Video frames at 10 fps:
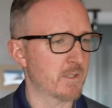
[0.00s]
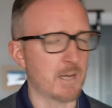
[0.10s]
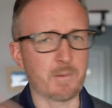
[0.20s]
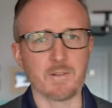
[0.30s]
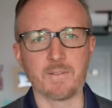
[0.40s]

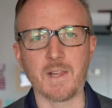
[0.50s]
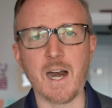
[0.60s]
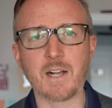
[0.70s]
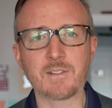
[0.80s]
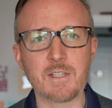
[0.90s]
Couple of
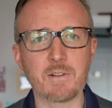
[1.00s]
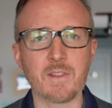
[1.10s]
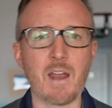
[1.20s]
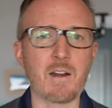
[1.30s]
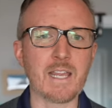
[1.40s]
vlogs here and
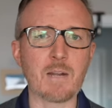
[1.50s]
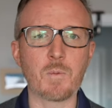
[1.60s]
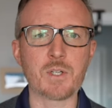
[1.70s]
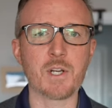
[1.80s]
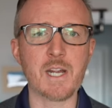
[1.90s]
there, again,
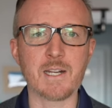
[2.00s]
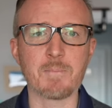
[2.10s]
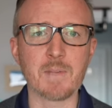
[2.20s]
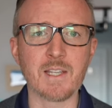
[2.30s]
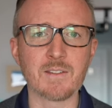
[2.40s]
which are hit
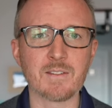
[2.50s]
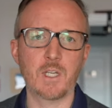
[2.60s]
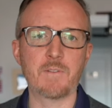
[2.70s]
and miss.